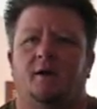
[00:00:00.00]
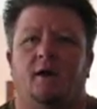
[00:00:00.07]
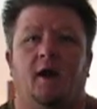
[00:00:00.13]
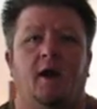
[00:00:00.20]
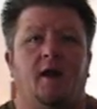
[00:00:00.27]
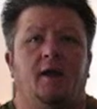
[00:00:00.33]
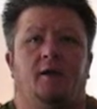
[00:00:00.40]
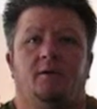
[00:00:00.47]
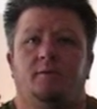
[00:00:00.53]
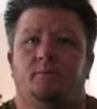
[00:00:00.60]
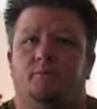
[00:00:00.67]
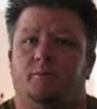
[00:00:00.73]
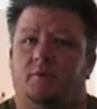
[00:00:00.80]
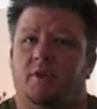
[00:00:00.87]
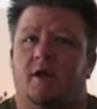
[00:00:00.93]

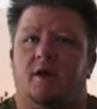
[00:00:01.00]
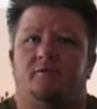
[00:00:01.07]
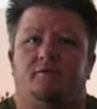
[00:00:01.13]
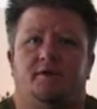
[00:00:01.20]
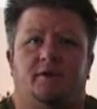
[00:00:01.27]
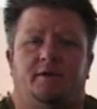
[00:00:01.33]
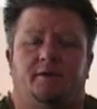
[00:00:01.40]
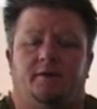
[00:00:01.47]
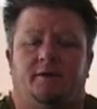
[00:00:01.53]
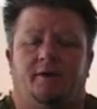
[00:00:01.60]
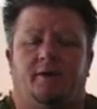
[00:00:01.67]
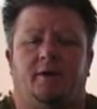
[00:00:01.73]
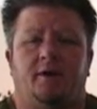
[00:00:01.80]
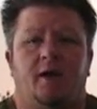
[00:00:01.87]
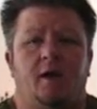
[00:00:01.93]
I loved it,
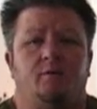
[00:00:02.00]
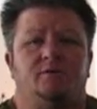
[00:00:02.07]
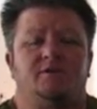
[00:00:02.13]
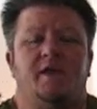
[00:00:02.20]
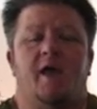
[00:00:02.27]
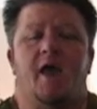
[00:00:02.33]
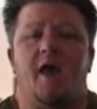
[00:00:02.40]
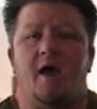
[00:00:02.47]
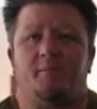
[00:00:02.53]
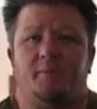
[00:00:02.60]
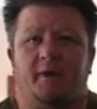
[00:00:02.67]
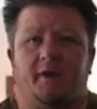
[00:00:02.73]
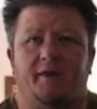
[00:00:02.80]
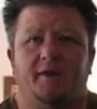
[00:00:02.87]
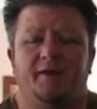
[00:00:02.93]
and I was
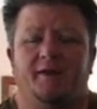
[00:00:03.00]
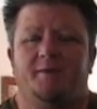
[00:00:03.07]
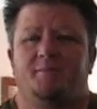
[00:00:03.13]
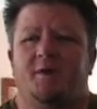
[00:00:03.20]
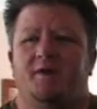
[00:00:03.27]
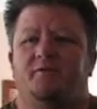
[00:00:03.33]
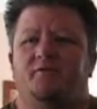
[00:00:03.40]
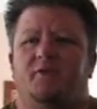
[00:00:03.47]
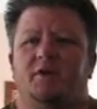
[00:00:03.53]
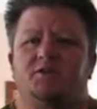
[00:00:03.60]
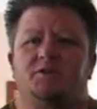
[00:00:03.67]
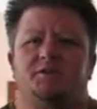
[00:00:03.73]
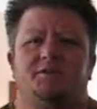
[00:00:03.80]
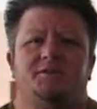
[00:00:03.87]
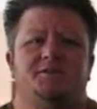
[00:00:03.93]
happy. And my
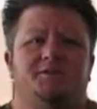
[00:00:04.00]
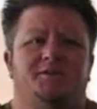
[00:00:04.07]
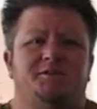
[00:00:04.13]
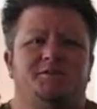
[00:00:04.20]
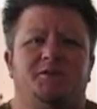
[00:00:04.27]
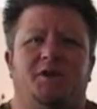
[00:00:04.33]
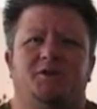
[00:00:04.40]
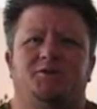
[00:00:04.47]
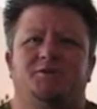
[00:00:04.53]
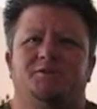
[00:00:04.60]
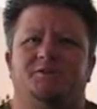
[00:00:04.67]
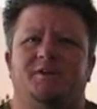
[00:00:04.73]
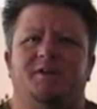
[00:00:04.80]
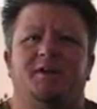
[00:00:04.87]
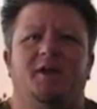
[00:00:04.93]
infectious disease doctor
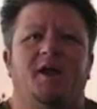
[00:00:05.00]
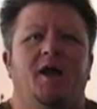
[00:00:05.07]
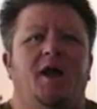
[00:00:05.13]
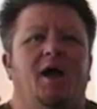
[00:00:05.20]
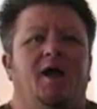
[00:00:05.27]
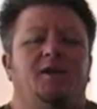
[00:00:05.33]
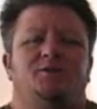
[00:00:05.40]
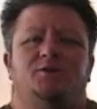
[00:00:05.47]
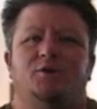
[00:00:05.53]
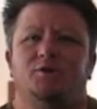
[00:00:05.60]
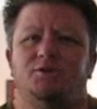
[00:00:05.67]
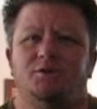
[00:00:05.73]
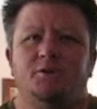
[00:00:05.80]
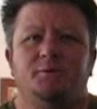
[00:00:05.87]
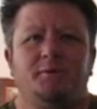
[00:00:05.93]
said, I
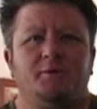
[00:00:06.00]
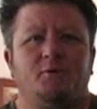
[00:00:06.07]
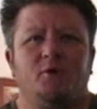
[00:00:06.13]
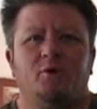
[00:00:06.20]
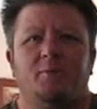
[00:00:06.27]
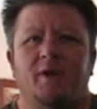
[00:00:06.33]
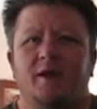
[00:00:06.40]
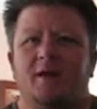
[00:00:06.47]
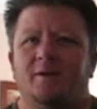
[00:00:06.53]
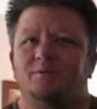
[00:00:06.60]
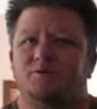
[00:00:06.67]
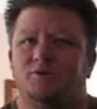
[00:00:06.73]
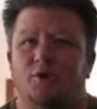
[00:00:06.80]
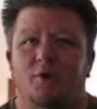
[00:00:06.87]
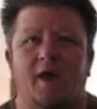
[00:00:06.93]
told you it would grow back. I'm
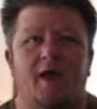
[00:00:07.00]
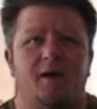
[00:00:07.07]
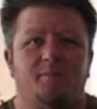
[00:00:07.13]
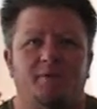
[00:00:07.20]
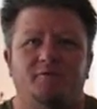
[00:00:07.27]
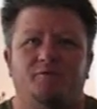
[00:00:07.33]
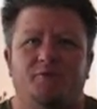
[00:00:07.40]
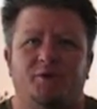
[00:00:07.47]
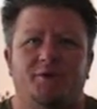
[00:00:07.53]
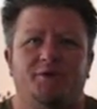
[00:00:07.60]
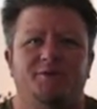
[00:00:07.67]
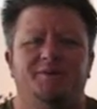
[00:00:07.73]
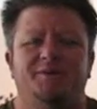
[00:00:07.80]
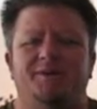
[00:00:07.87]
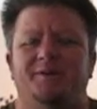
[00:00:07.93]
so happy for
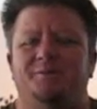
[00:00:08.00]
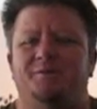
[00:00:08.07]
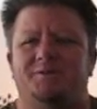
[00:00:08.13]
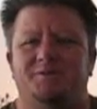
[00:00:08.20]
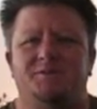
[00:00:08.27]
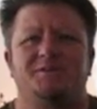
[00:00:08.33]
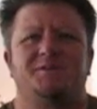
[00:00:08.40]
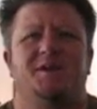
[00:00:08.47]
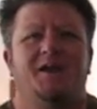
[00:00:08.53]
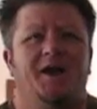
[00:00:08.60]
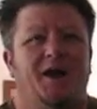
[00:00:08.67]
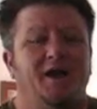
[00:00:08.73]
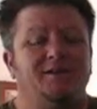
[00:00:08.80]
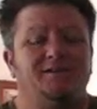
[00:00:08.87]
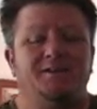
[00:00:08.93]
you. And it was just,
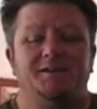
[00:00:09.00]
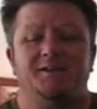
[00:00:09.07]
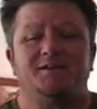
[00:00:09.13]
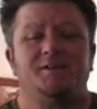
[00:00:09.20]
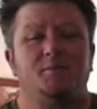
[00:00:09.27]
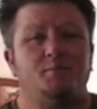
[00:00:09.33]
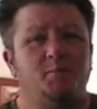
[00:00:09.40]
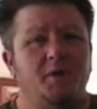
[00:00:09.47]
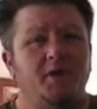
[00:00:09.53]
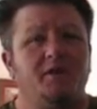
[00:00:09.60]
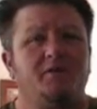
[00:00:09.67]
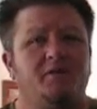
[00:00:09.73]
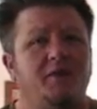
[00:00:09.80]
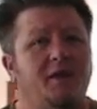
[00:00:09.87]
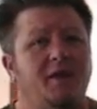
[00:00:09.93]
I said, it's a
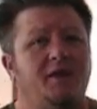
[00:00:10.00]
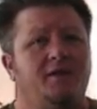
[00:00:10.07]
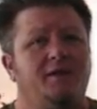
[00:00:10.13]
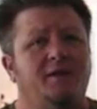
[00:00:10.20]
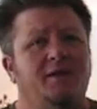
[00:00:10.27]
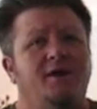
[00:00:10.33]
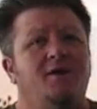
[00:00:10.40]
big thing